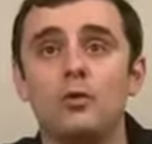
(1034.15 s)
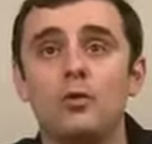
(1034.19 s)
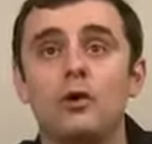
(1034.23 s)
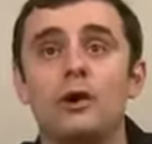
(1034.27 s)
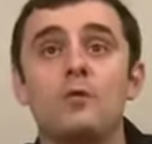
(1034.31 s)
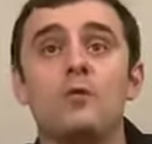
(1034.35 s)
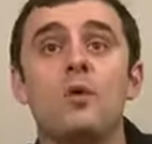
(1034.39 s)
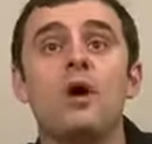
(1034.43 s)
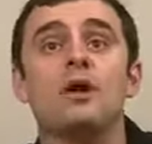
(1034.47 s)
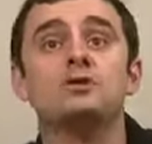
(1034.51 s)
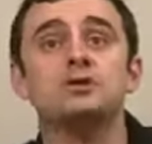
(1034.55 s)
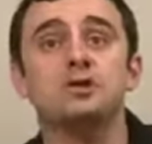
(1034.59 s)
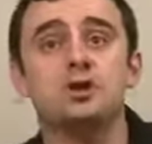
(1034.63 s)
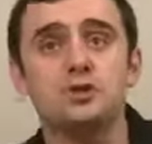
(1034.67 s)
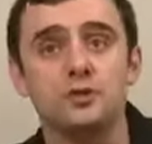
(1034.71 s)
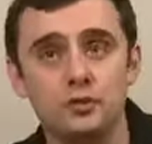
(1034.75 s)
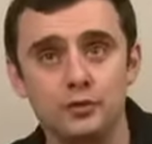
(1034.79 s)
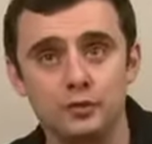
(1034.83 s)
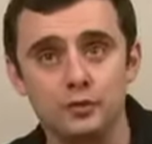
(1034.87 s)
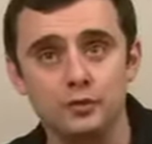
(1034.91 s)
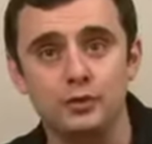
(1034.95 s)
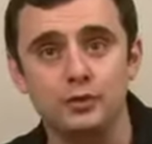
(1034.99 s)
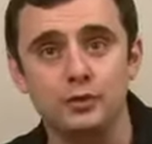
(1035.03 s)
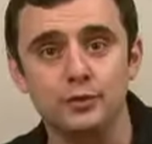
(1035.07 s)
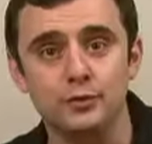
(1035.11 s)
or they watch on
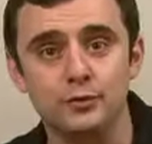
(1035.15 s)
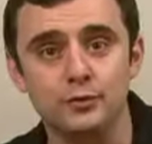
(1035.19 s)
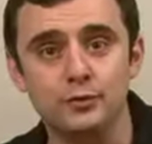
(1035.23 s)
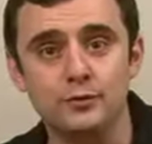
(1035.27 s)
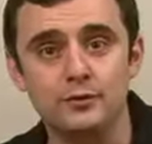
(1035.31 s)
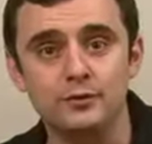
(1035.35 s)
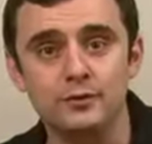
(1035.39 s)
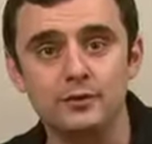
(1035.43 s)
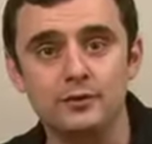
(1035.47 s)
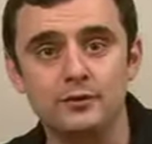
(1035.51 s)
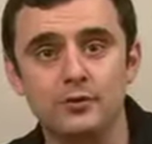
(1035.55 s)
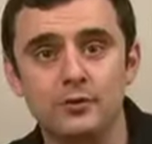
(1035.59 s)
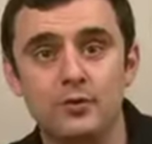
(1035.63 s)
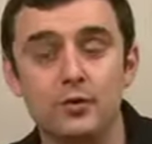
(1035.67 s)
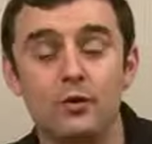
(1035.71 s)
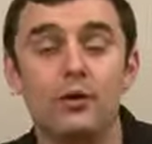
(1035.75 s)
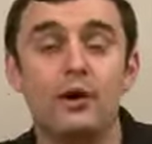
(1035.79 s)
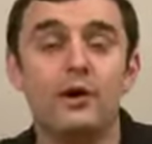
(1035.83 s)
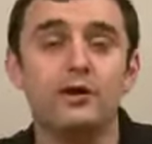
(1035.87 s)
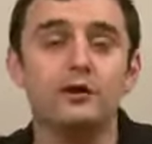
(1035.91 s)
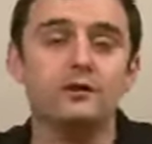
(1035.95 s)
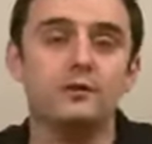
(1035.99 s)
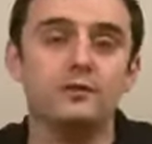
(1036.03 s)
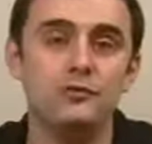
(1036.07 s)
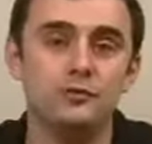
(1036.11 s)
Hulu or
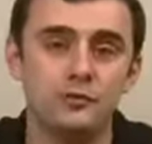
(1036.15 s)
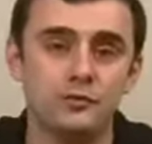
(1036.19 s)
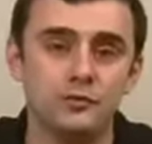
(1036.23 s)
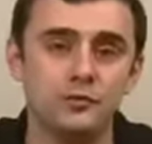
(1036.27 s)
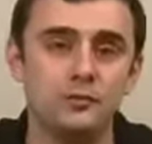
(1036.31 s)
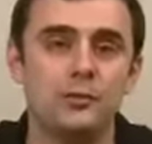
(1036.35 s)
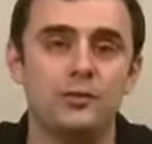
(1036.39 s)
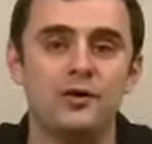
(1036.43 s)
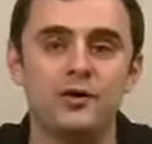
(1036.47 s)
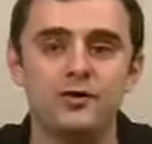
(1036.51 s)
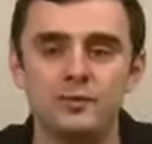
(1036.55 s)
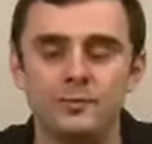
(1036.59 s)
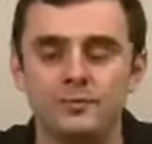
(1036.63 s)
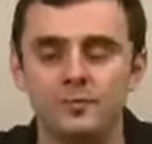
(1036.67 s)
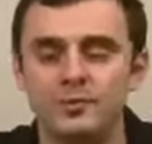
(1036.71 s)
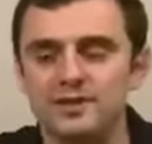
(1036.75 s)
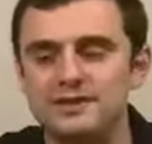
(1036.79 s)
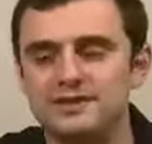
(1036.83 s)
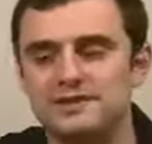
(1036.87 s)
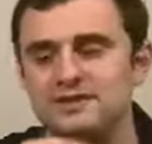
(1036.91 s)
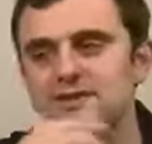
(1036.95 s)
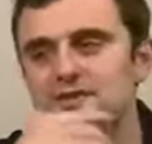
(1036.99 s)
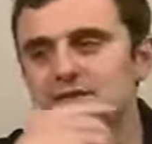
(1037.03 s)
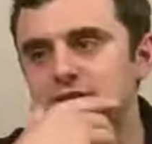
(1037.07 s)
on YouTube or other places.